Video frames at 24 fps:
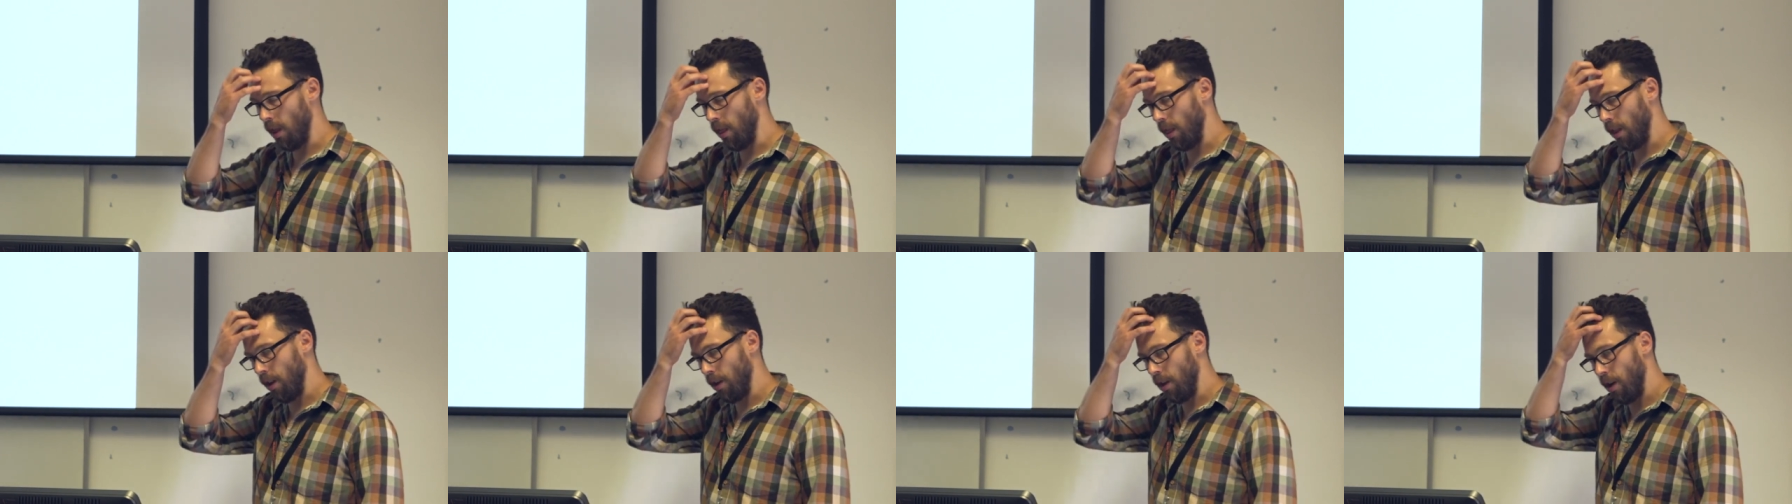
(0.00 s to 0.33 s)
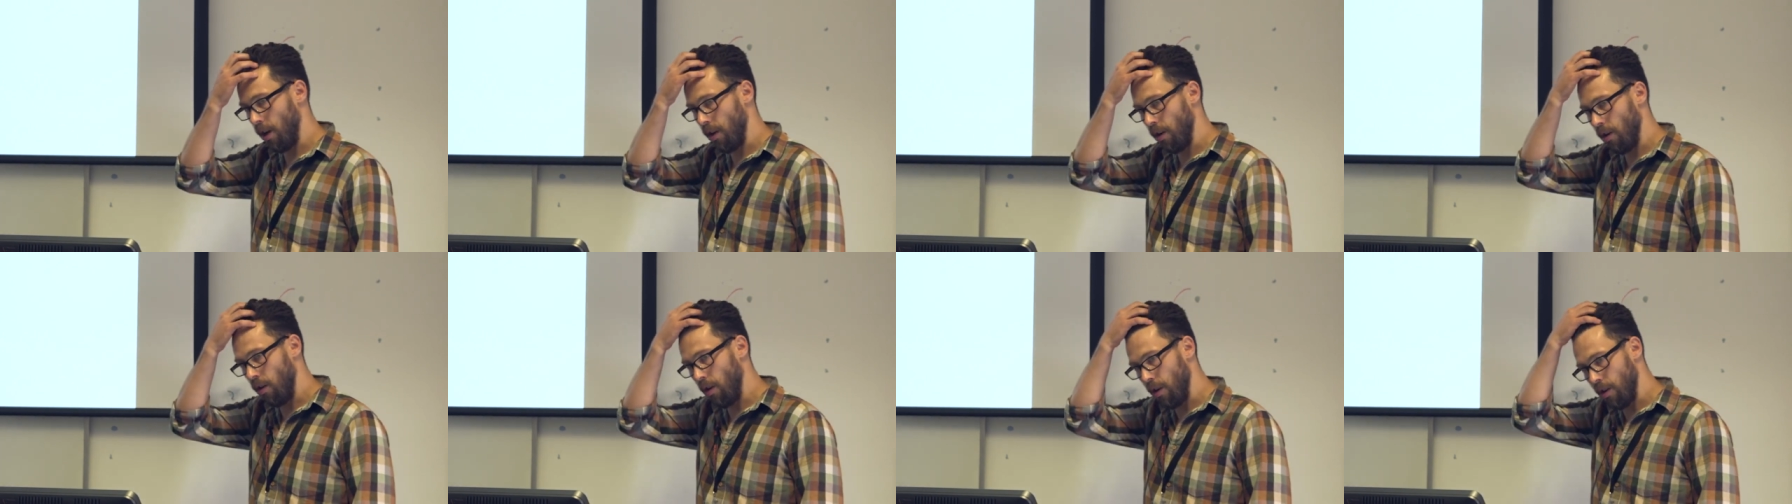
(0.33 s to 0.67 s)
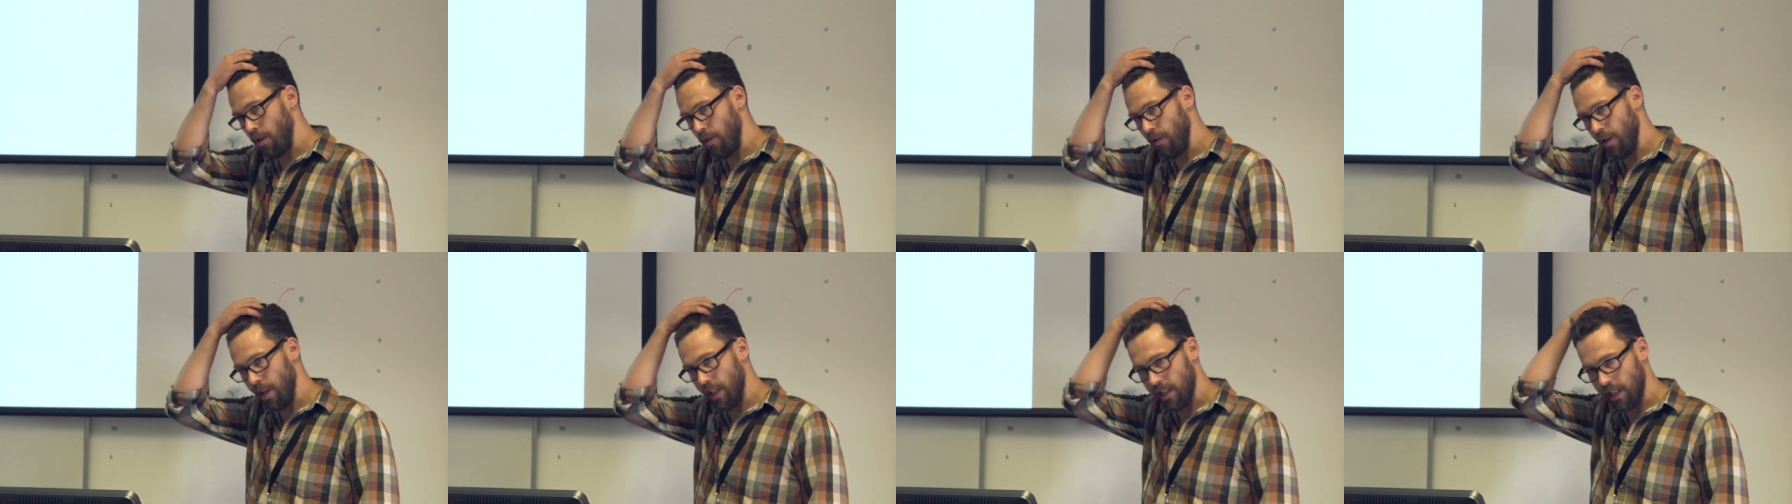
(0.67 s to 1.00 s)
the
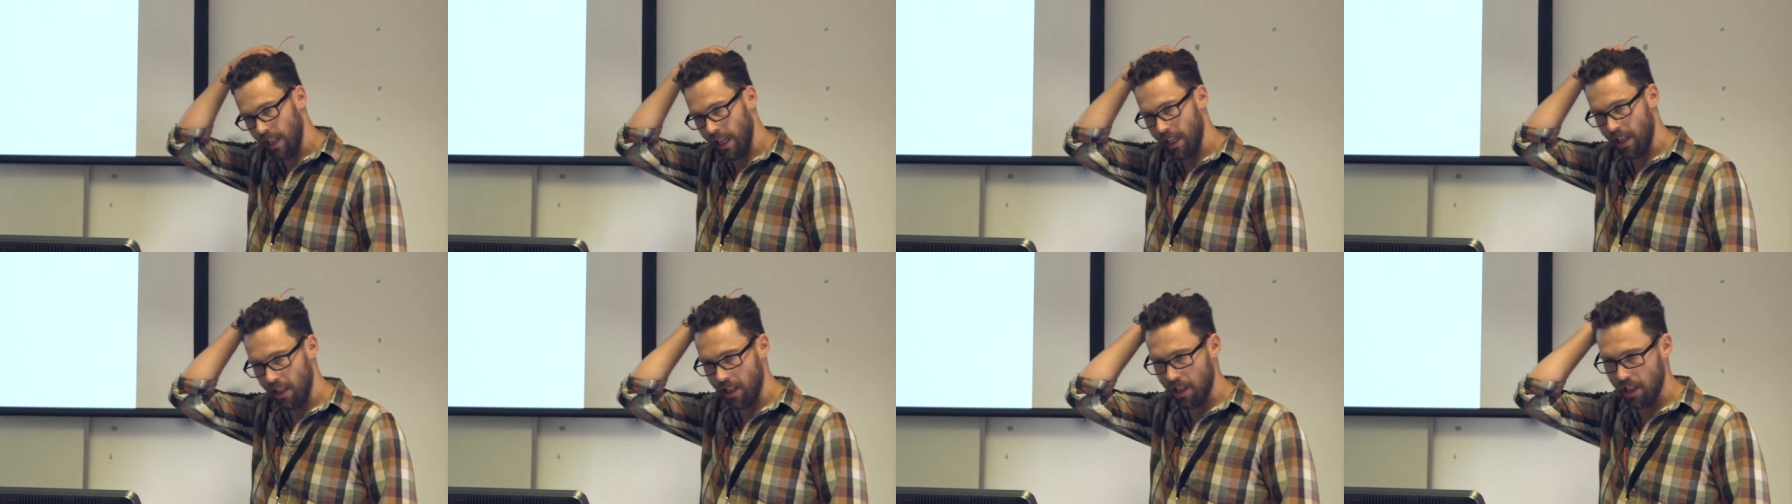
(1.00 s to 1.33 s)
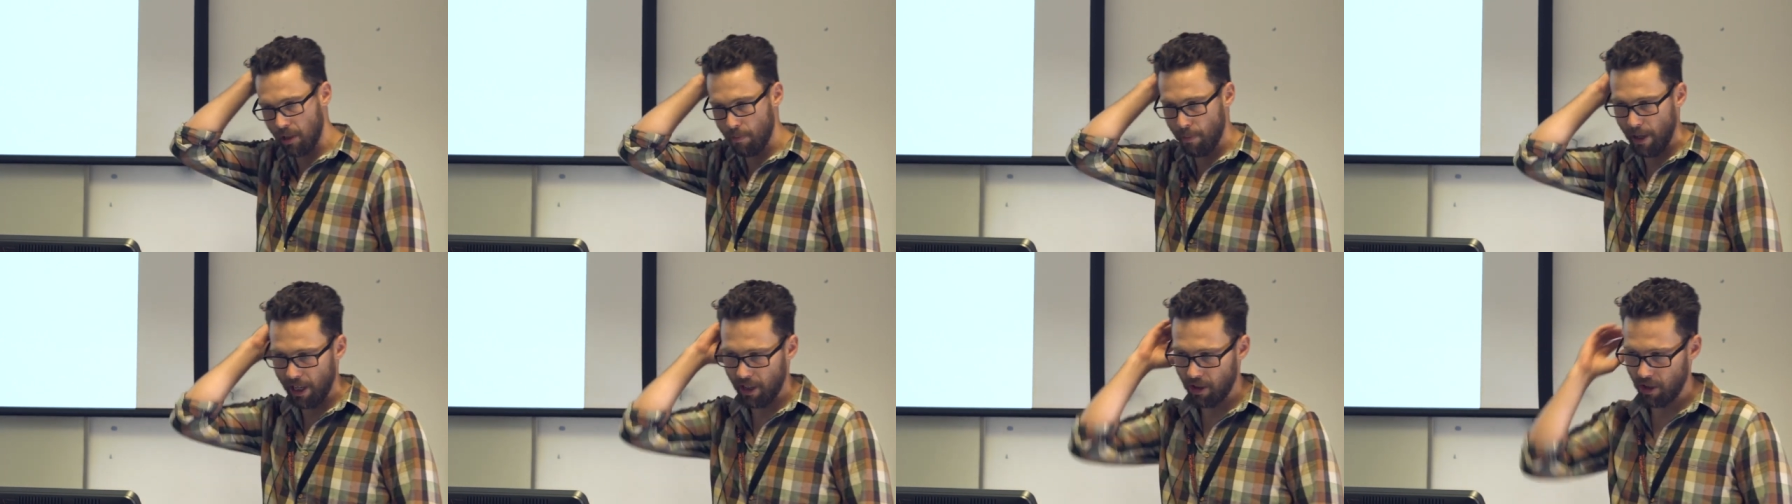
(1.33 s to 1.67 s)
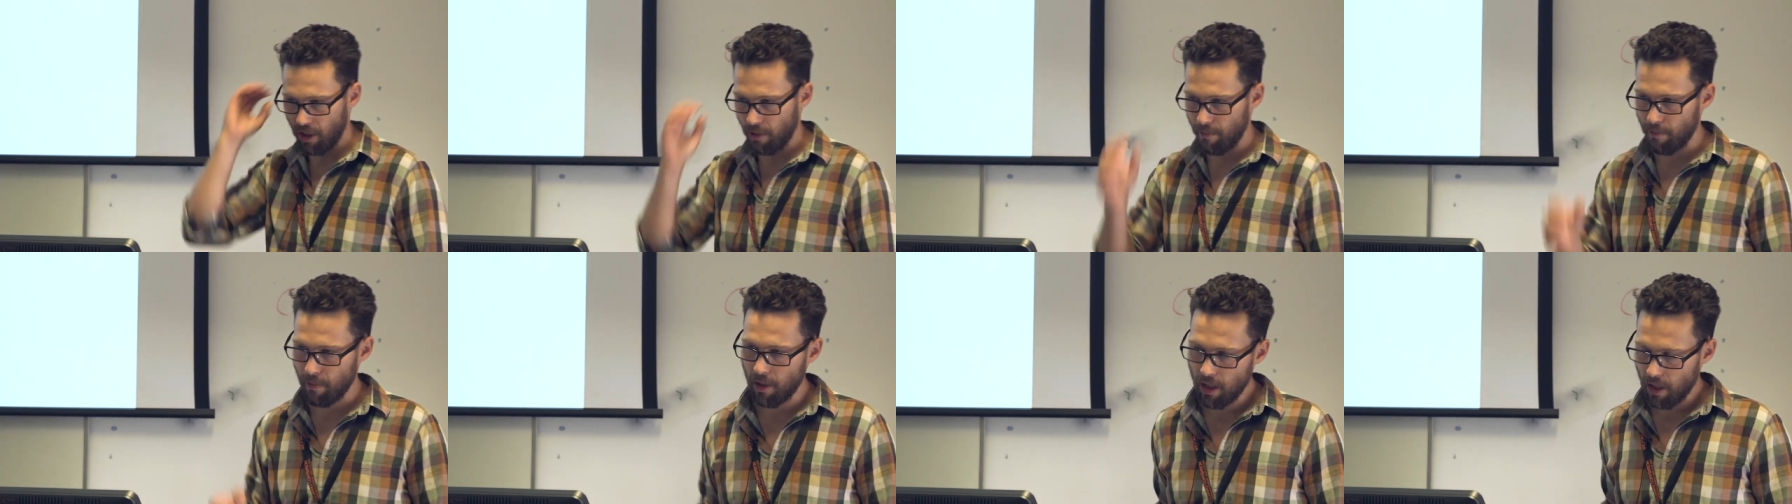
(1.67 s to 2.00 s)
non-ordinary side of the
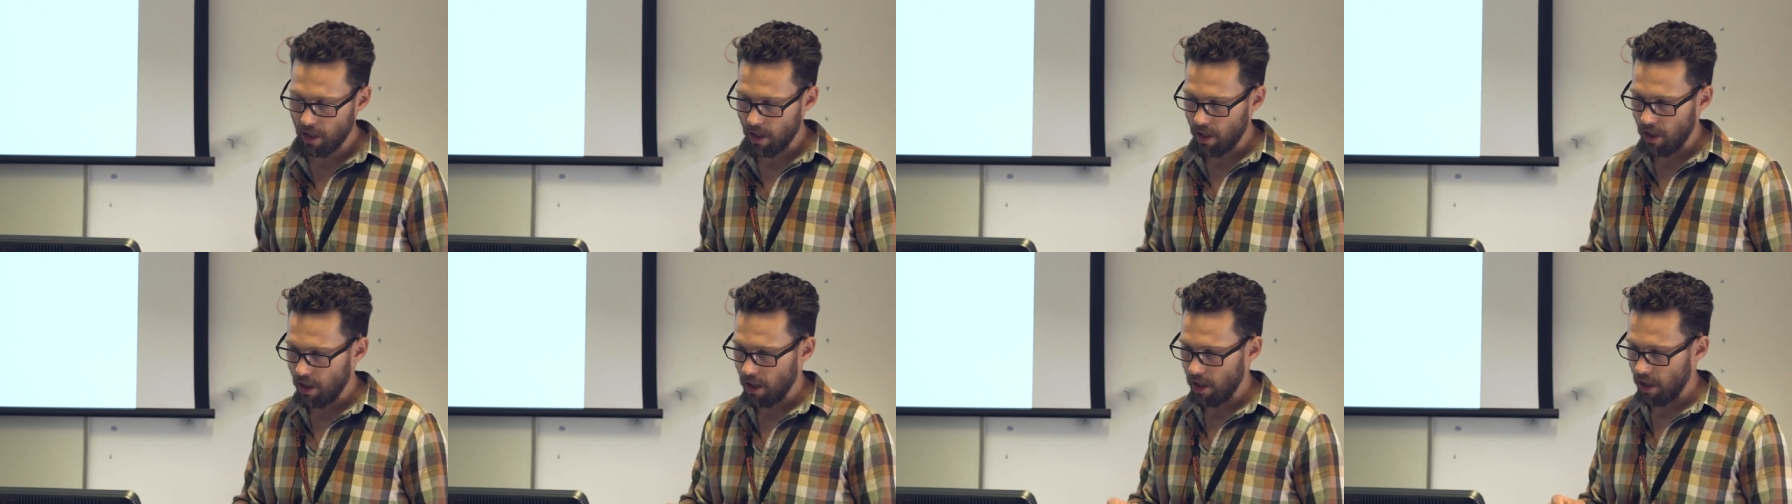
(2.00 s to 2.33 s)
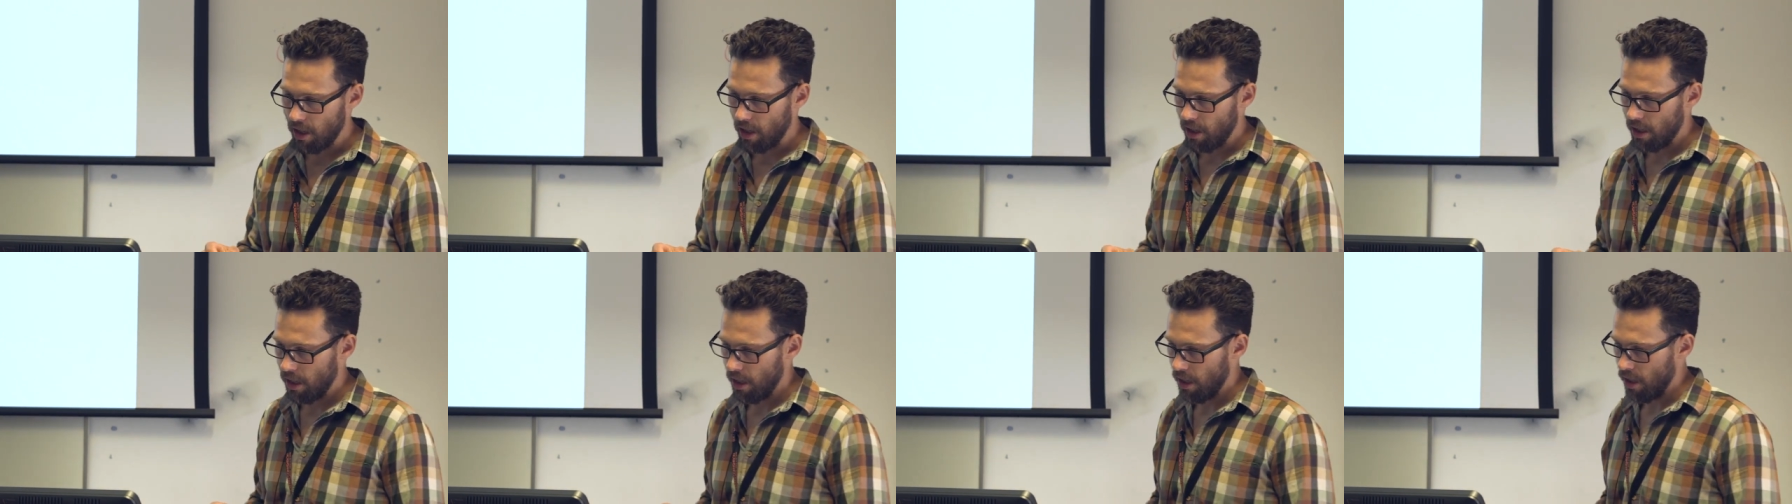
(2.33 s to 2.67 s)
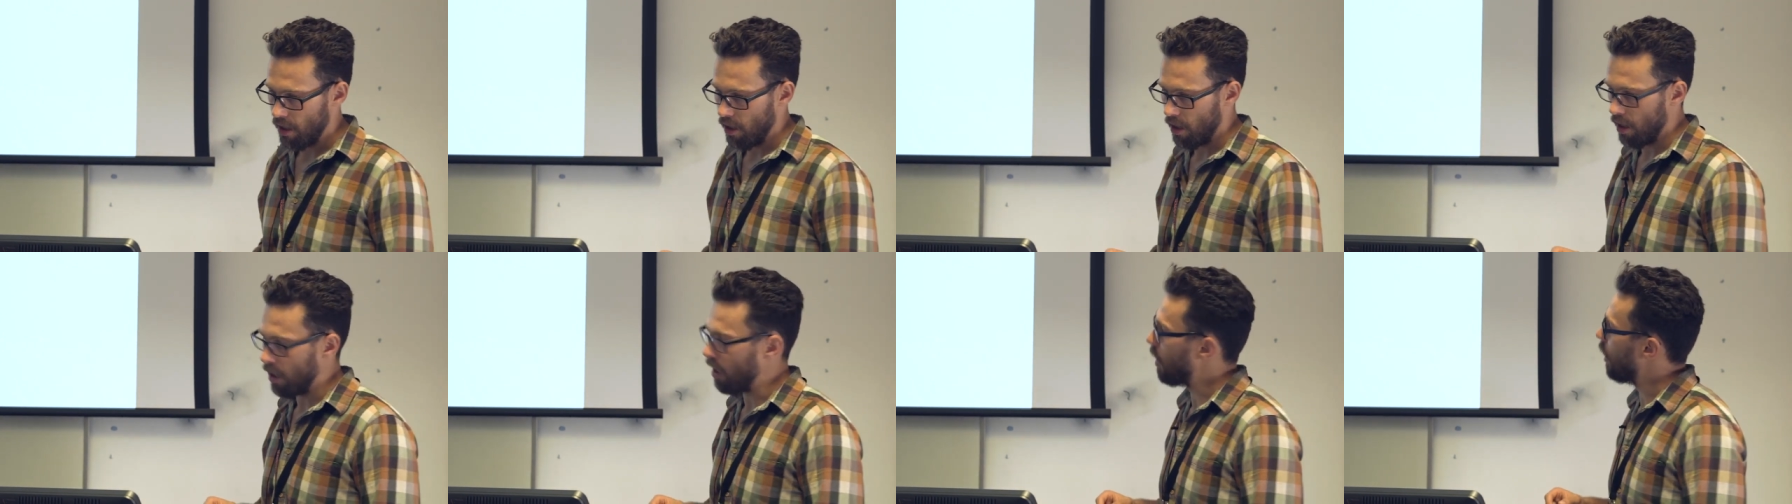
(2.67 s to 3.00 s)
spectrum,
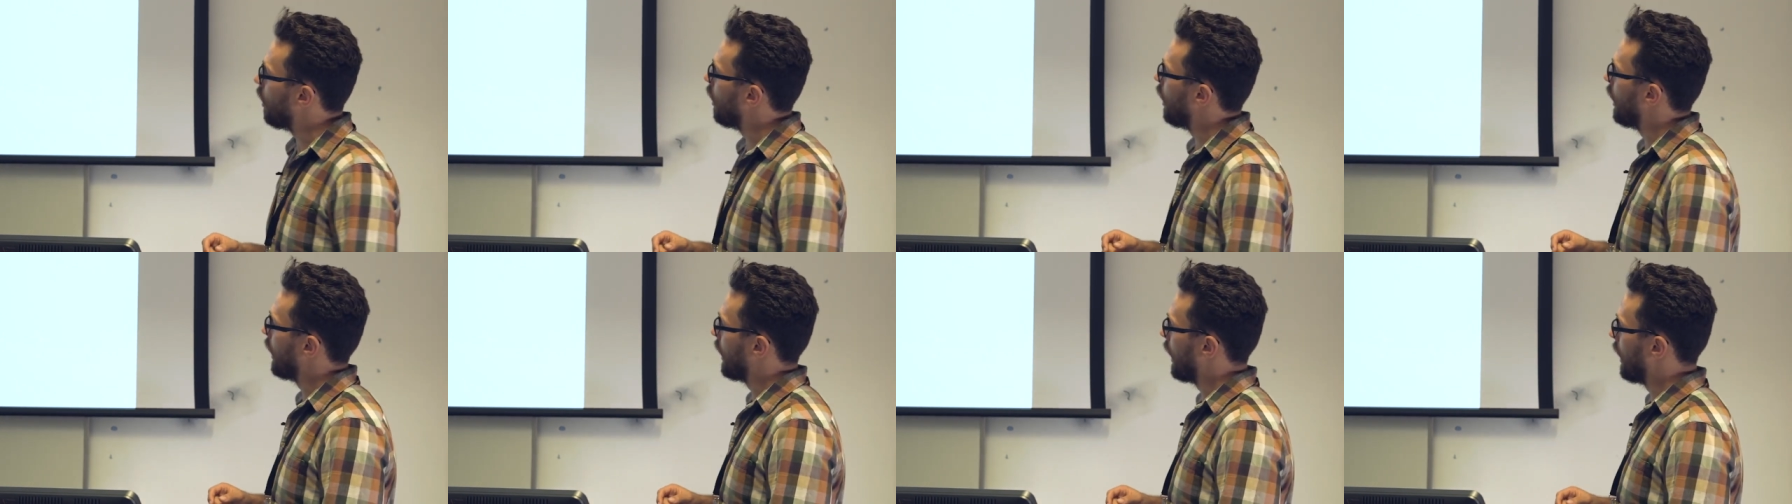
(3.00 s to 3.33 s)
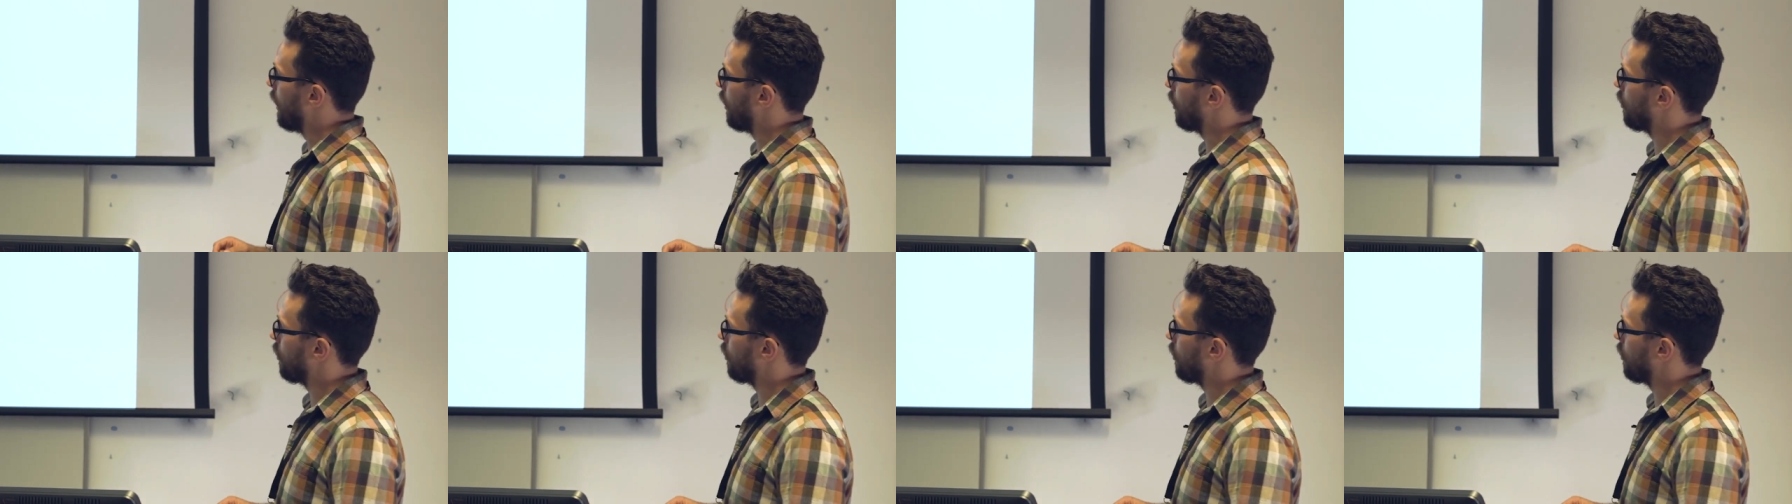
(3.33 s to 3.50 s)
again